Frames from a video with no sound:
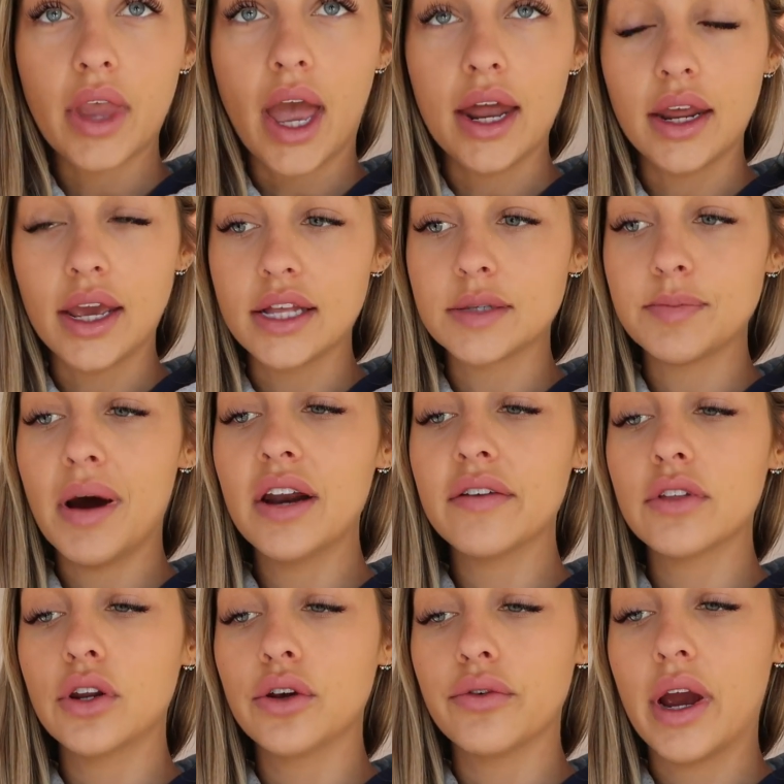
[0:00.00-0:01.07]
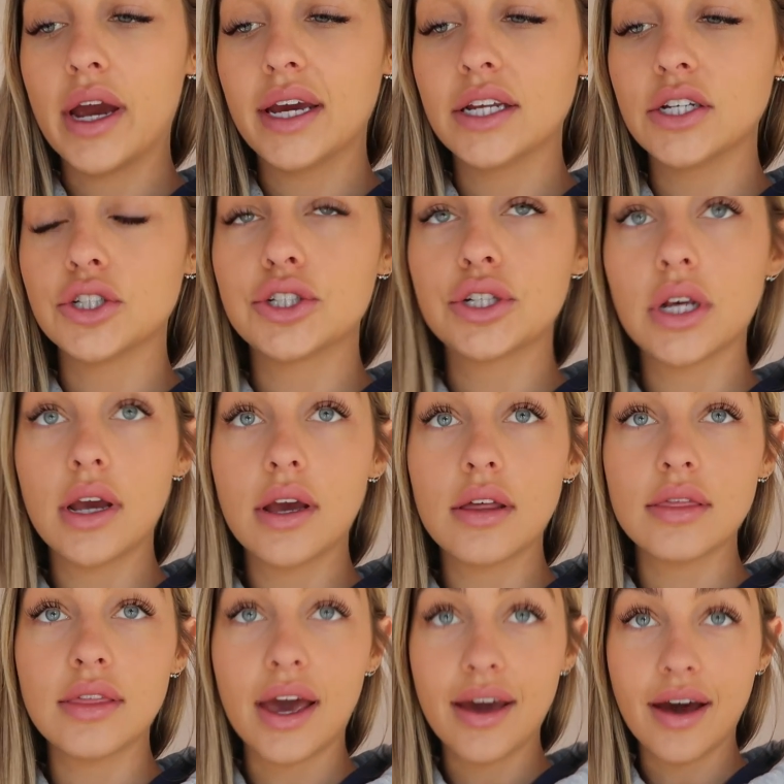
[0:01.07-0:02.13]
And it's part of the new range.
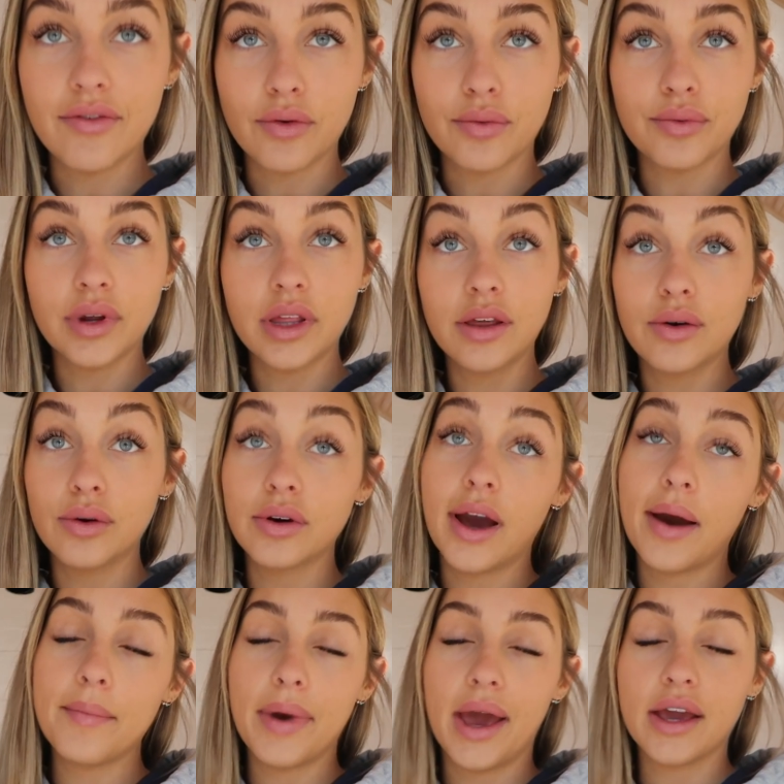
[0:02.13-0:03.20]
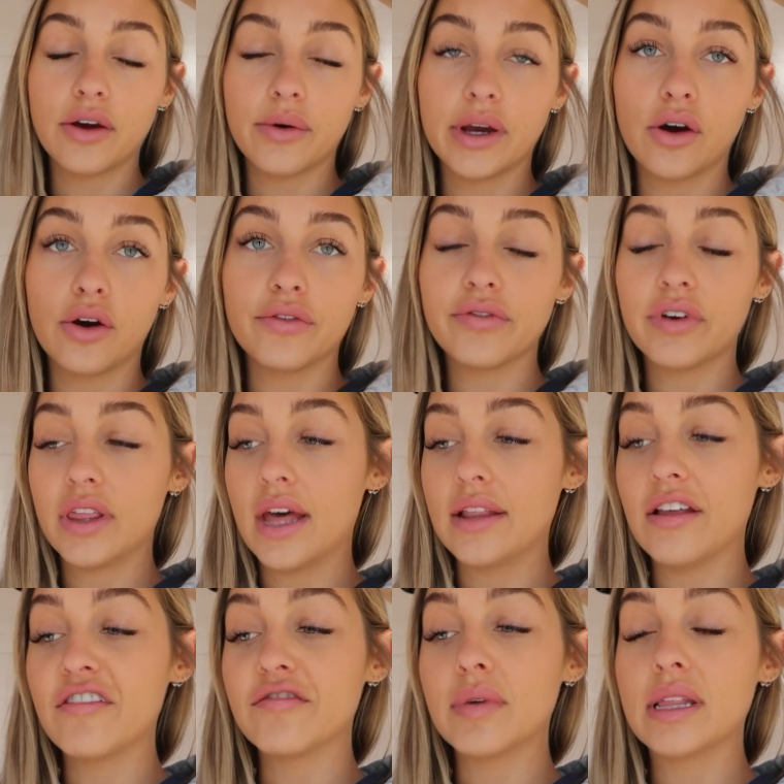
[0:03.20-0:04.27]
They have a really cool campaign going on for their
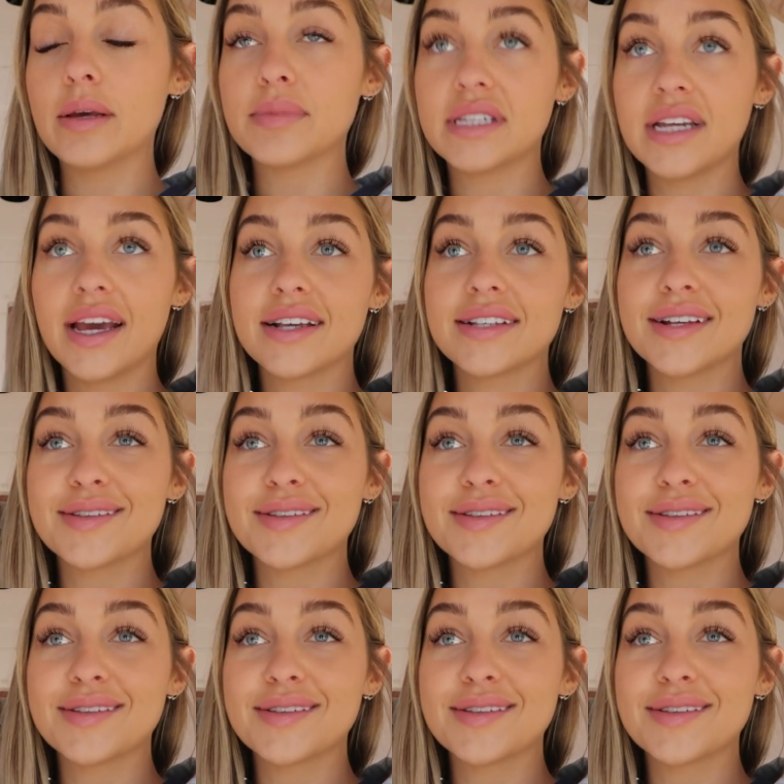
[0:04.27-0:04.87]
Love Me lipsticks.